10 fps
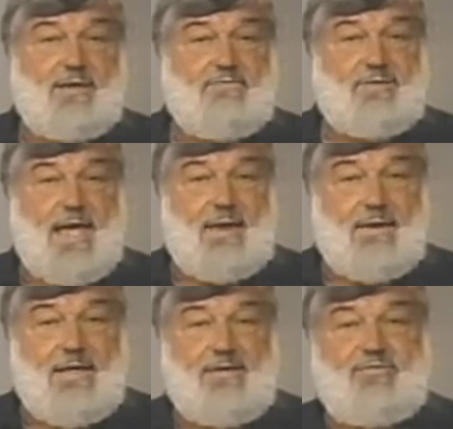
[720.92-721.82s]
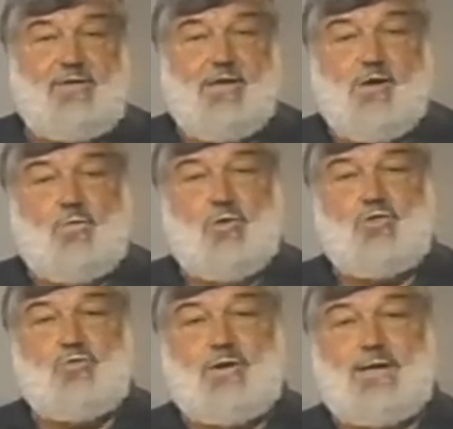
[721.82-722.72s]
if not less,
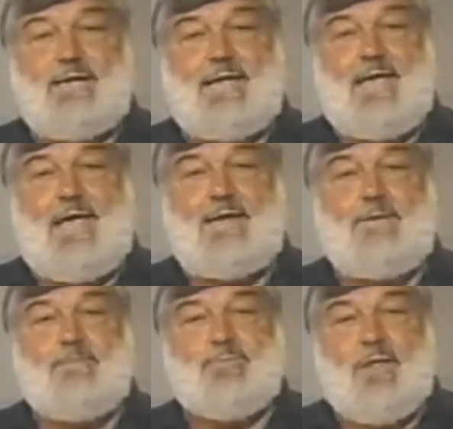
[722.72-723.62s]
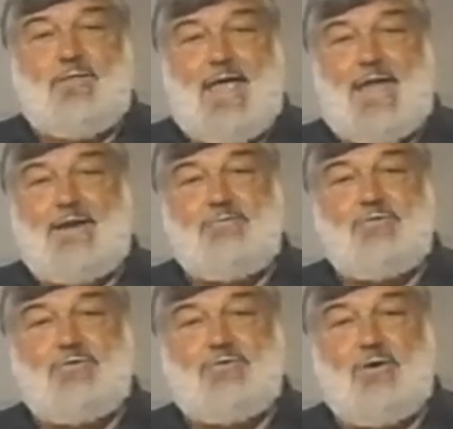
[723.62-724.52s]
which would indicate that
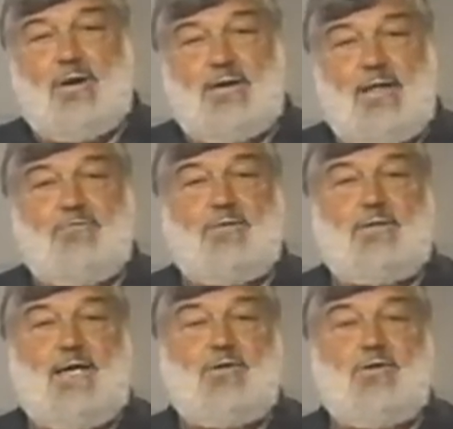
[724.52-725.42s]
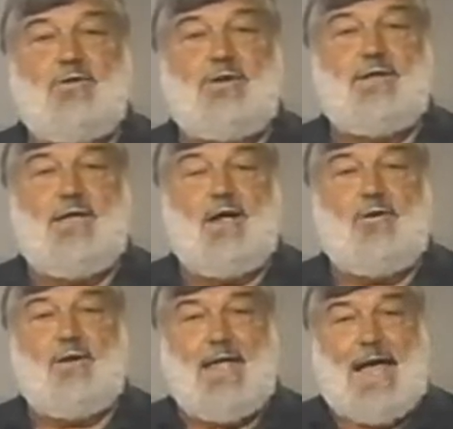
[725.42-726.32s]
inventory level that you're going to
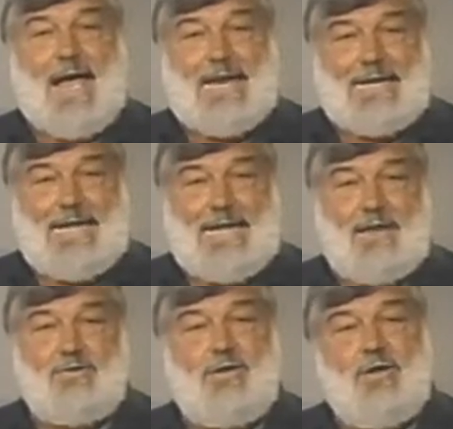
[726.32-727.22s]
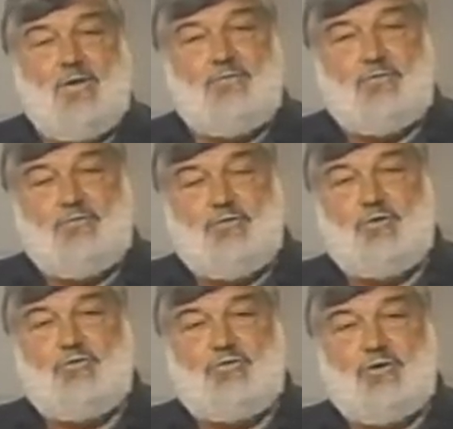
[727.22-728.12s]
carry on hand for
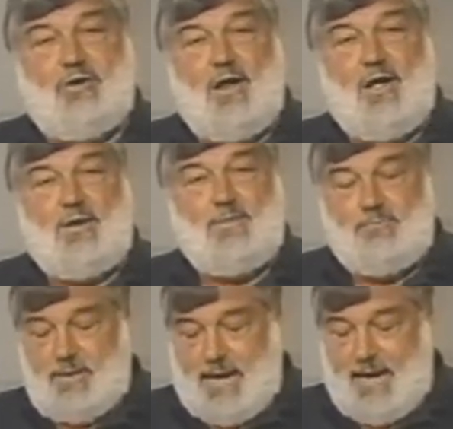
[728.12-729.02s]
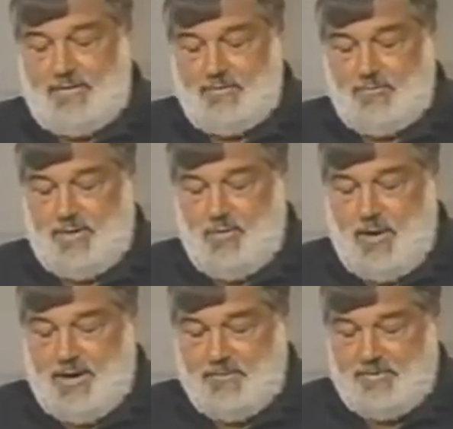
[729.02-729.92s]
future unplanned
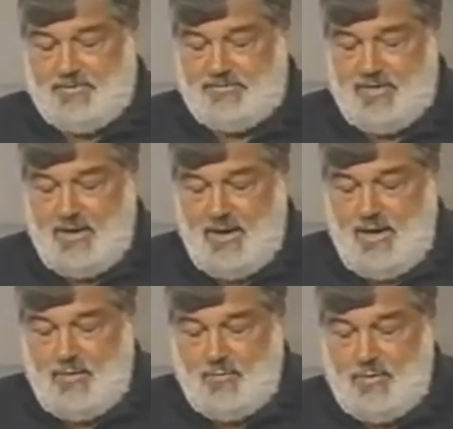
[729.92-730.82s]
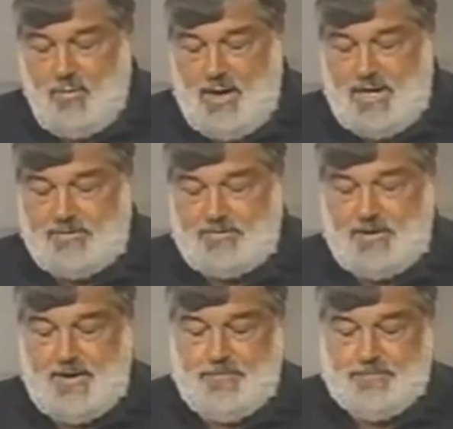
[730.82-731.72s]
requirements. We want
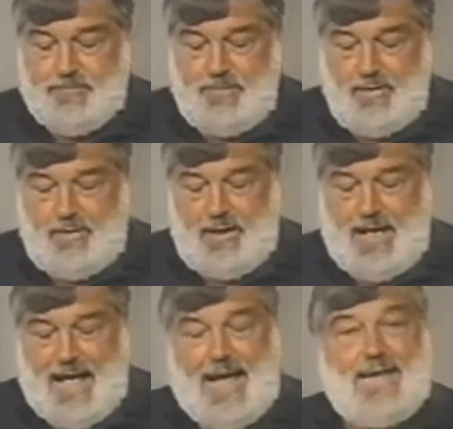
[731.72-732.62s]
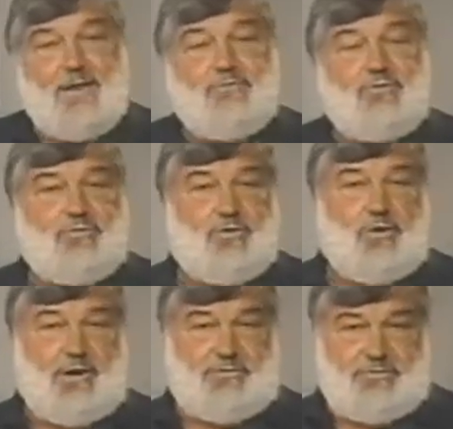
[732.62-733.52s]
high
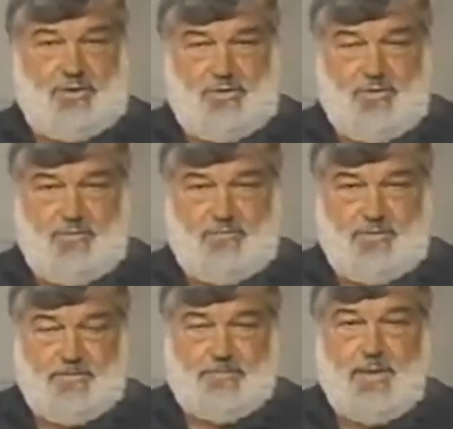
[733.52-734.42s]
inventory turnover.